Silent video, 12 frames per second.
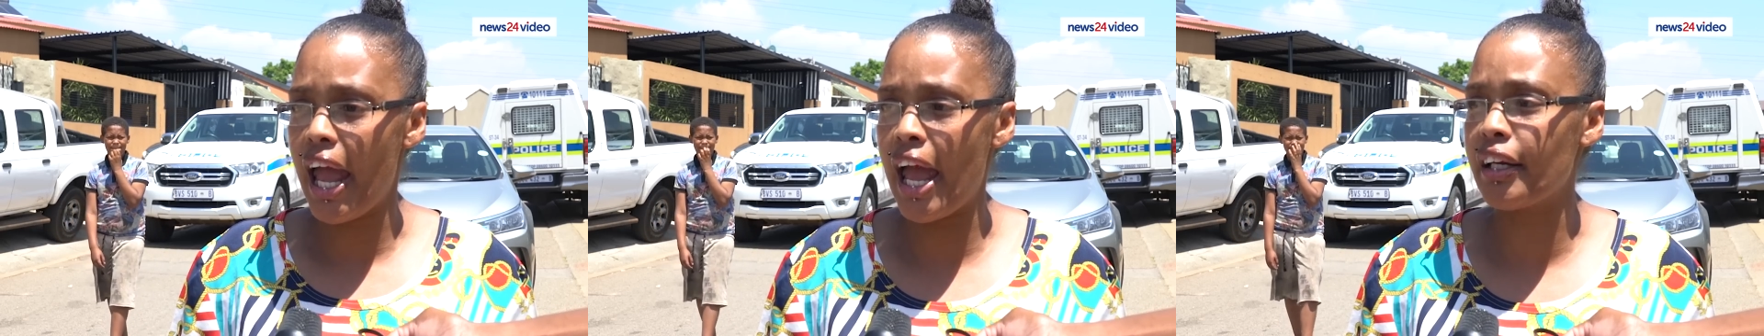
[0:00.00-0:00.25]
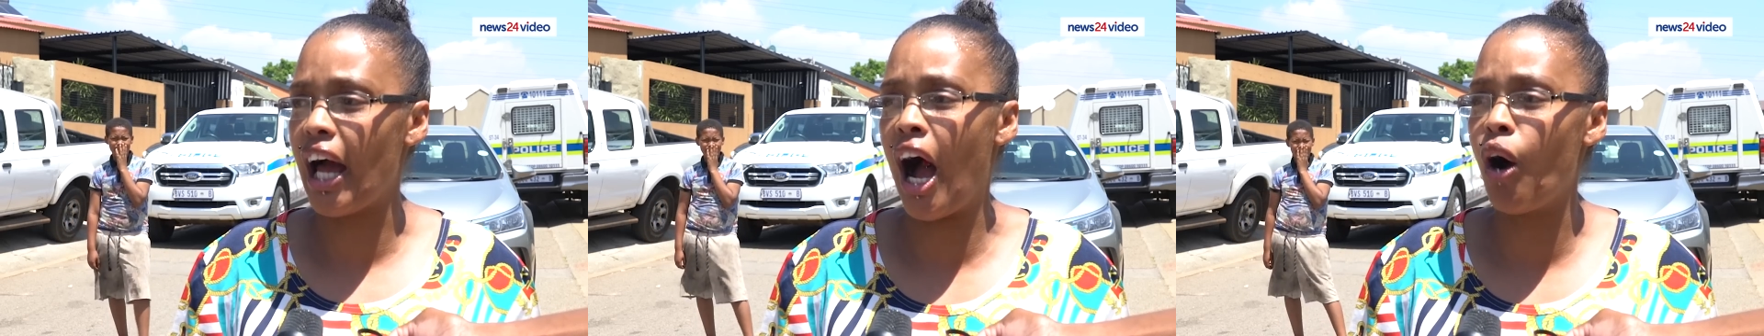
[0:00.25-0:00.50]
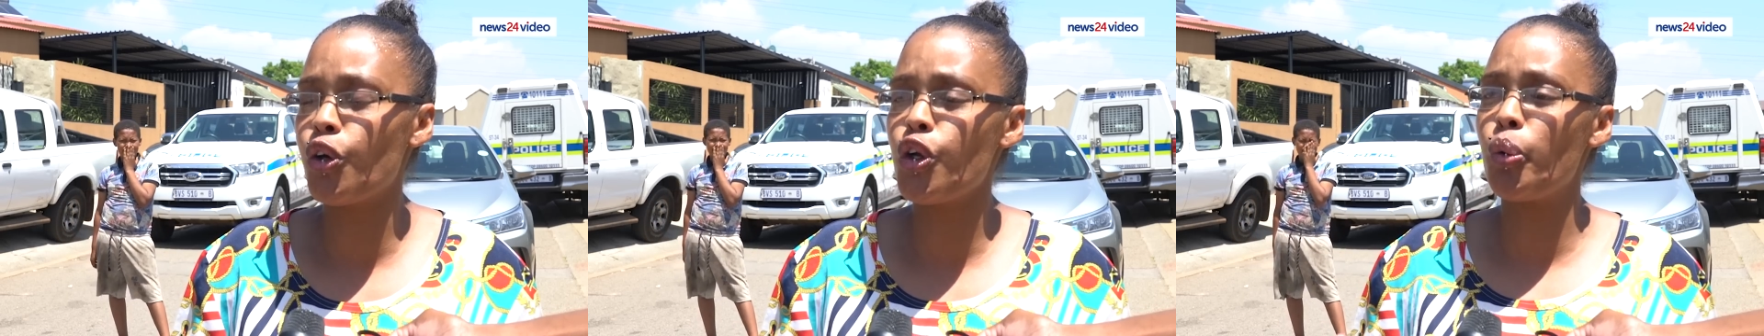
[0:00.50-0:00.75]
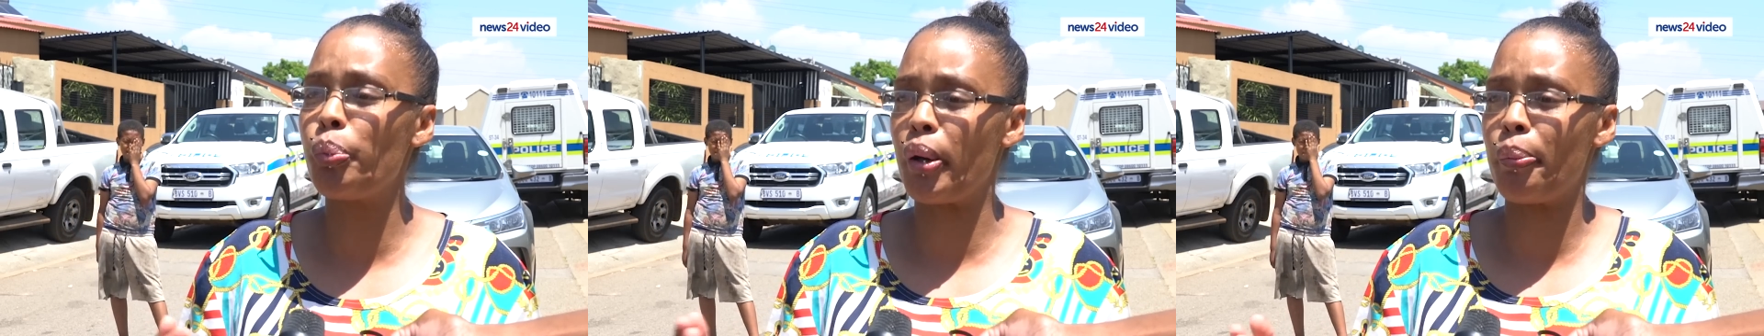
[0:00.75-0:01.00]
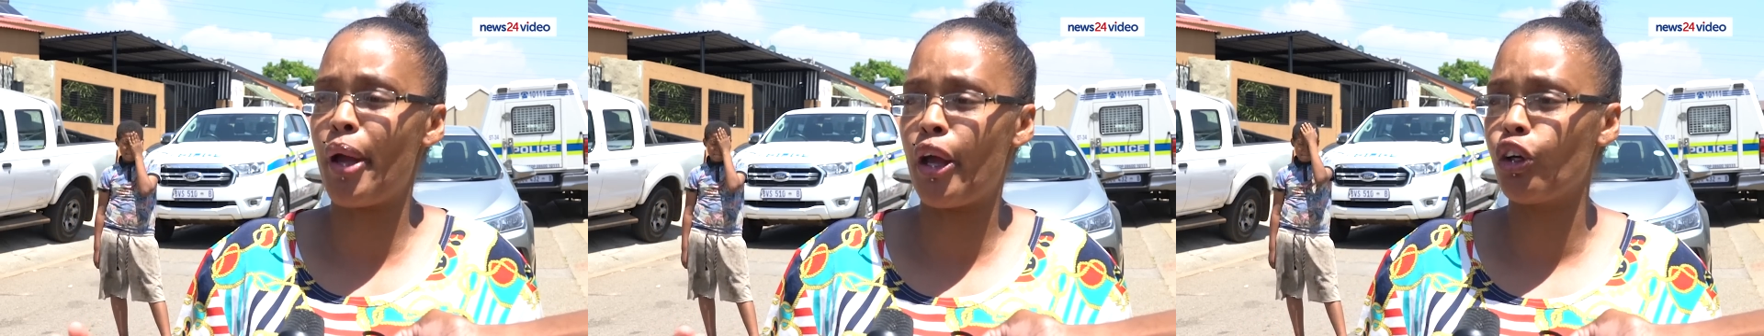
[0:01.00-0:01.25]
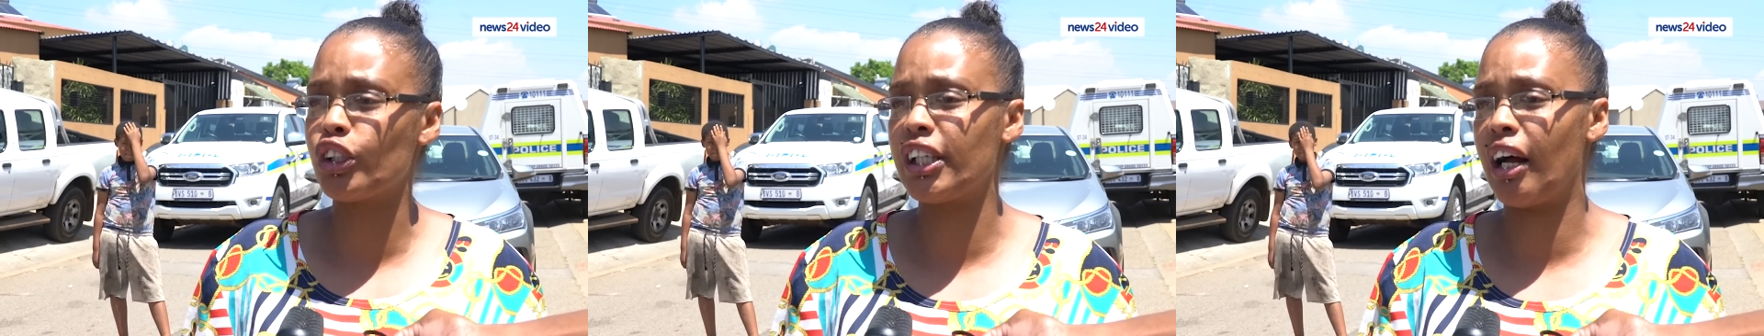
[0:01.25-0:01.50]
And how do you prepare
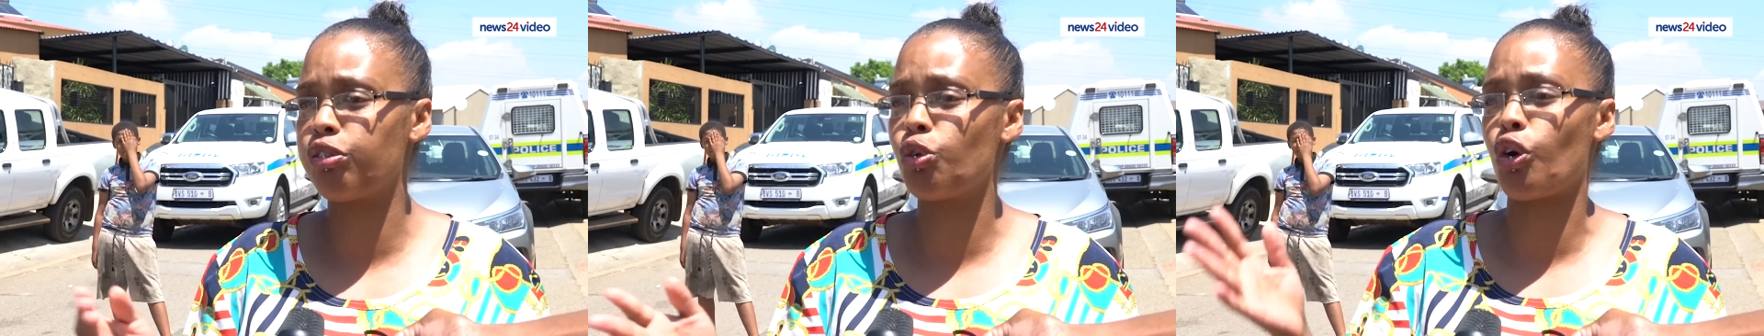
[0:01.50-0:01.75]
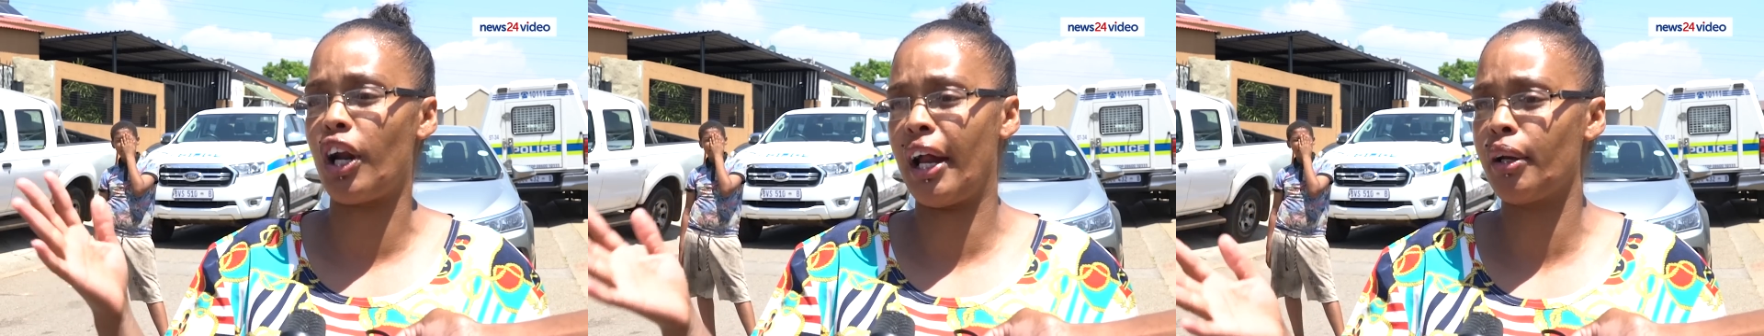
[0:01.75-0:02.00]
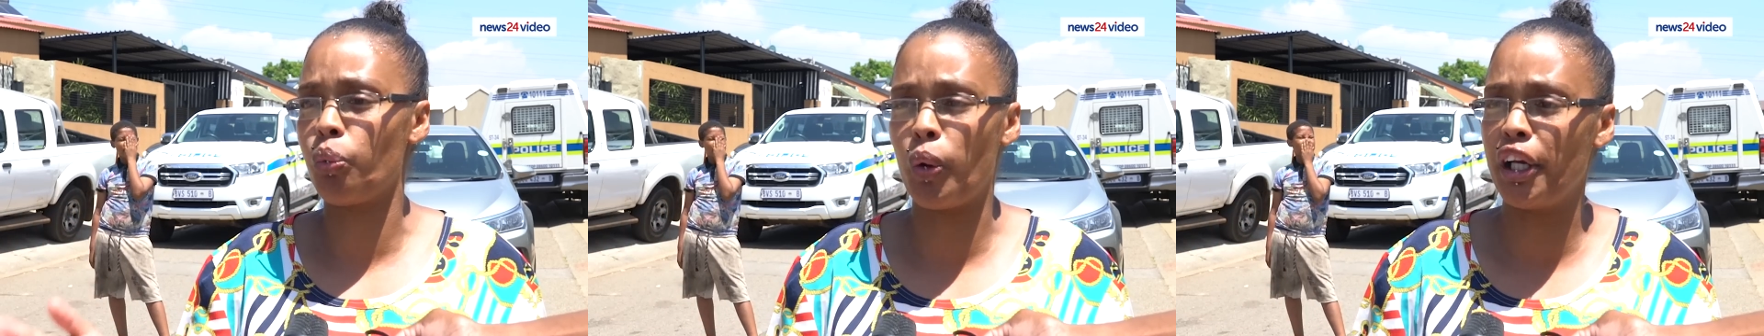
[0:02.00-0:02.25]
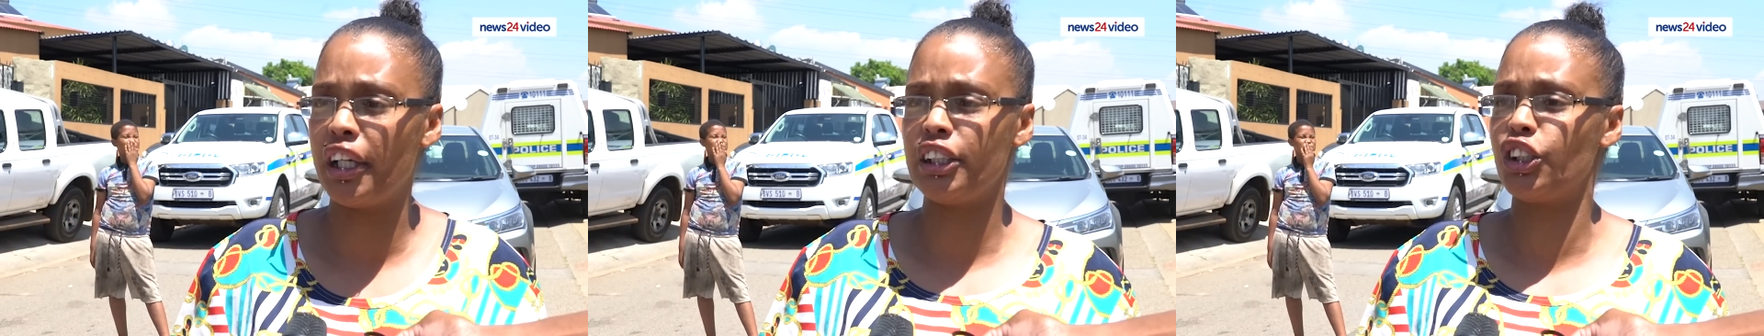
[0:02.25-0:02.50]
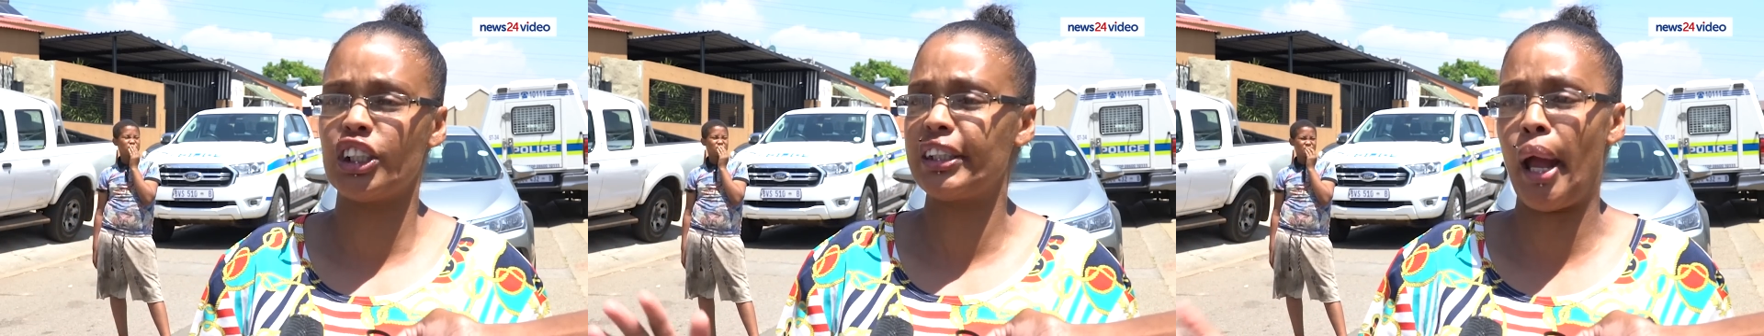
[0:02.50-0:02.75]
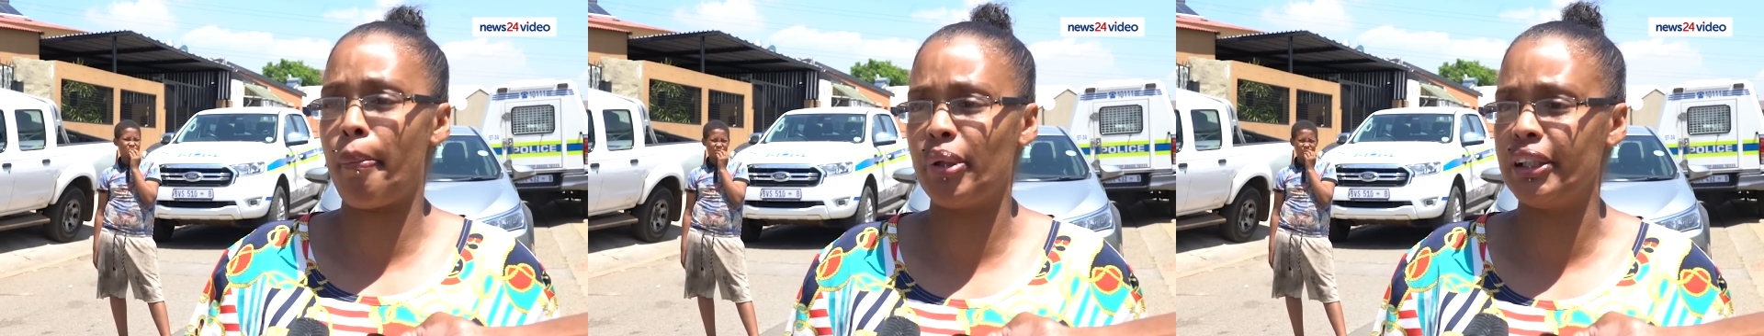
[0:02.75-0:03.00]
yourself to run when it just
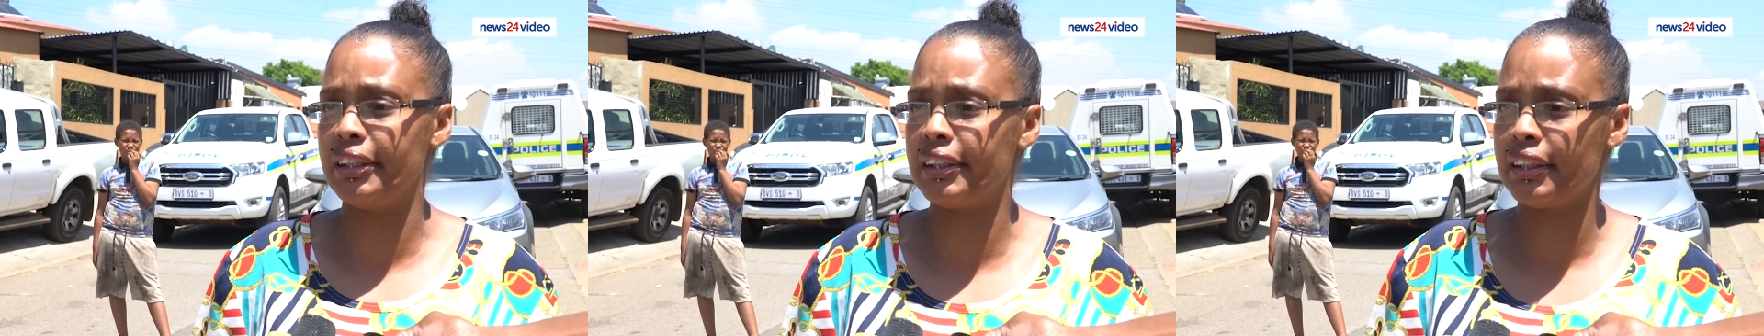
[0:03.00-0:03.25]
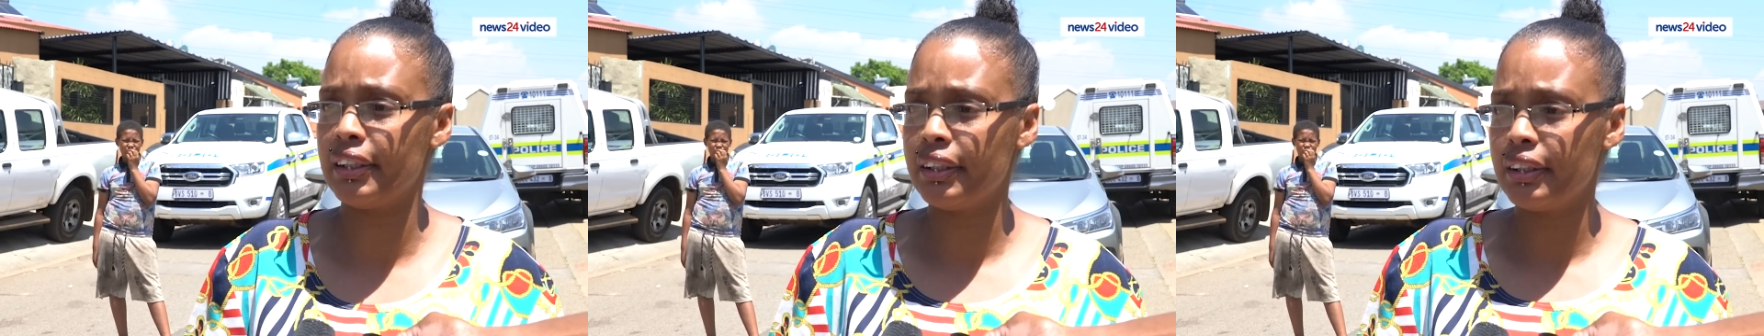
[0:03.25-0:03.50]
happens?